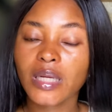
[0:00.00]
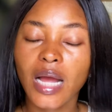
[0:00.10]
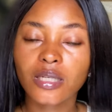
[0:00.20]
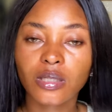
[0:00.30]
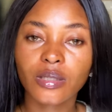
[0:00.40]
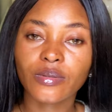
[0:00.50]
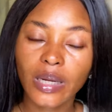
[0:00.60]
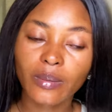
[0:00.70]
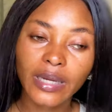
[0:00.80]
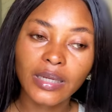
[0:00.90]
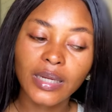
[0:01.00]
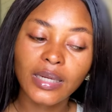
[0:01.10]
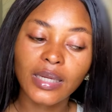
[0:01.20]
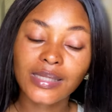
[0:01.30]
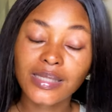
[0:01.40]
actually
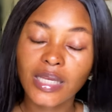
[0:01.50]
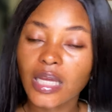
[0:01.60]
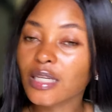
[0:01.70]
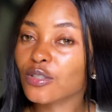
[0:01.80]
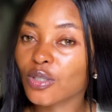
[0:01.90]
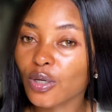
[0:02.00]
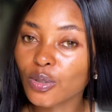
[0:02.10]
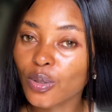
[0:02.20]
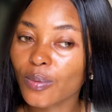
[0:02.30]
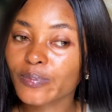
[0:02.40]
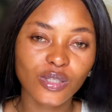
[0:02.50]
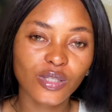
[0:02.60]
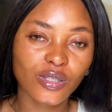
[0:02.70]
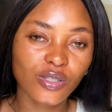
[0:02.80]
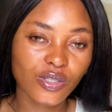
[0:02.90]
recommended a Skin Doctor
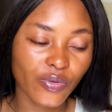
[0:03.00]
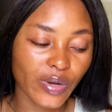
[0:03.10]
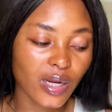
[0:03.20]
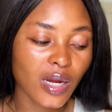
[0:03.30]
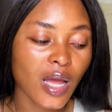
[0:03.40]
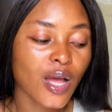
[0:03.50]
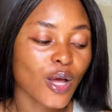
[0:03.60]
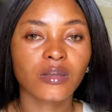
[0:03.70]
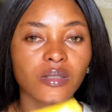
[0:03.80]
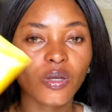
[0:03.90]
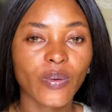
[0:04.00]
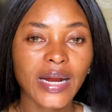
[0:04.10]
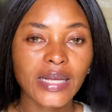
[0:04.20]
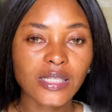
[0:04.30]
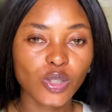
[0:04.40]
sunscreen. So when
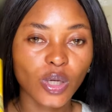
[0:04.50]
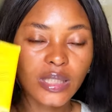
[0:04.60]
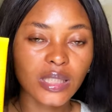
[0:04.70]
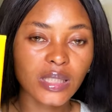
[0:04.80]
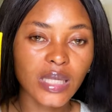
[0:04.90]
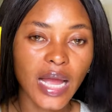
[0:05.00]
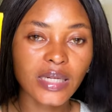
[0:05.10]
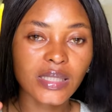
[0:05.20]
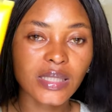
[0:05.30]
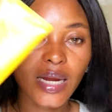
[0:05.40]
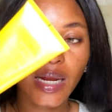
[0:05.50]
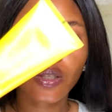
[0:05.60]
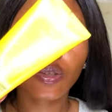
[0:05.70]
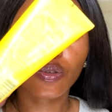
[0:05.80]
I saw this, I decided to